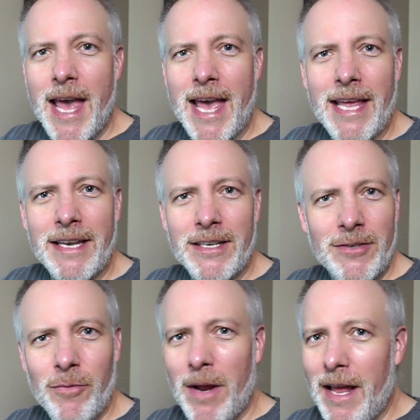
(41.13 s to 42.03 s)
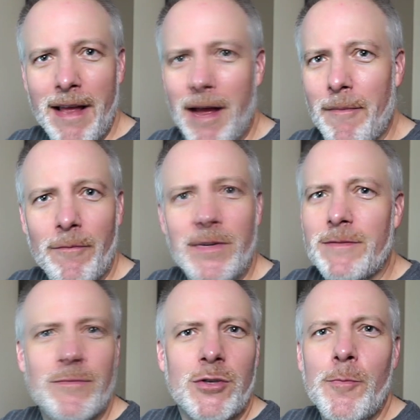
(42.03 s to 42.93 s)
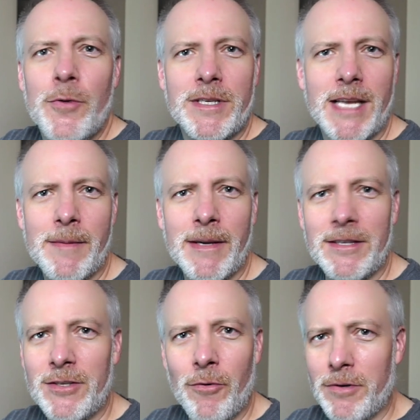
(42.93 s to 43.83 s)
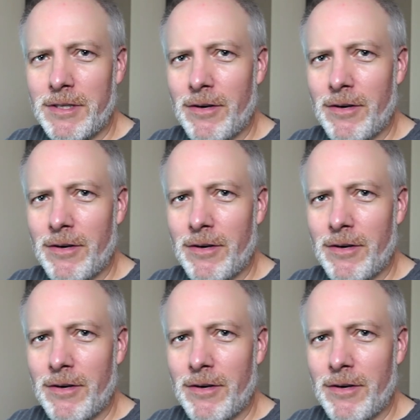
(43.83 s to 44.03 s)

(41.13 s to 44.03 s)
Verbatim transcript: And so uh, I'm just super excited about this course.